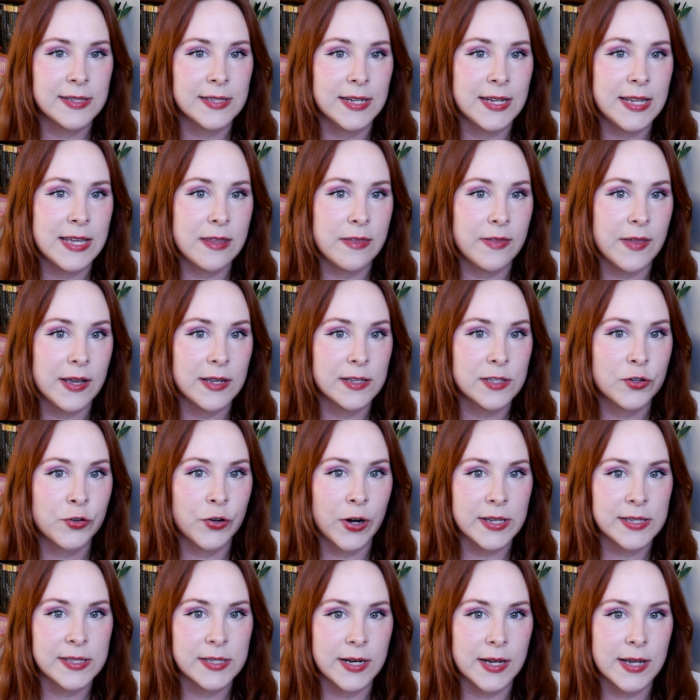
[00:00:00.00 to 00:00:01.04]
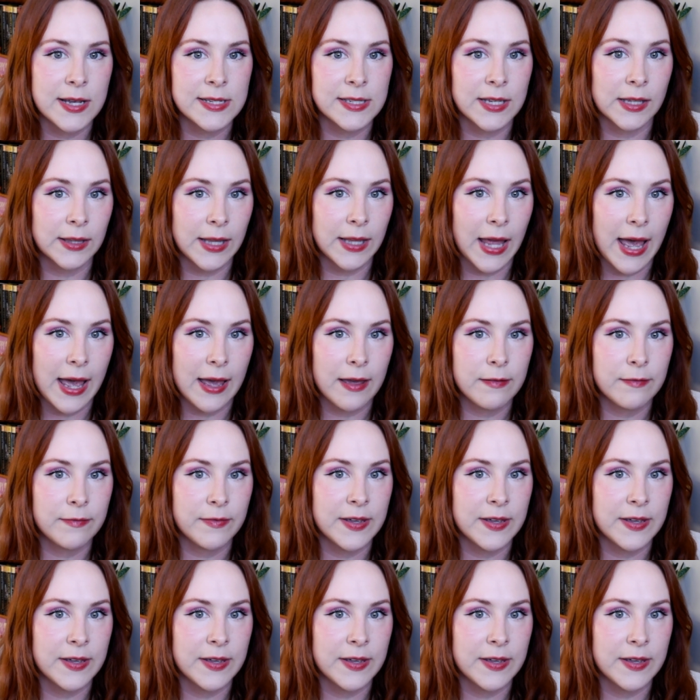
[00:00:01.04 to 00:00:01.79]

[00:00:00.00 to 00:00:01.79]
that he thinks Cressida is alive,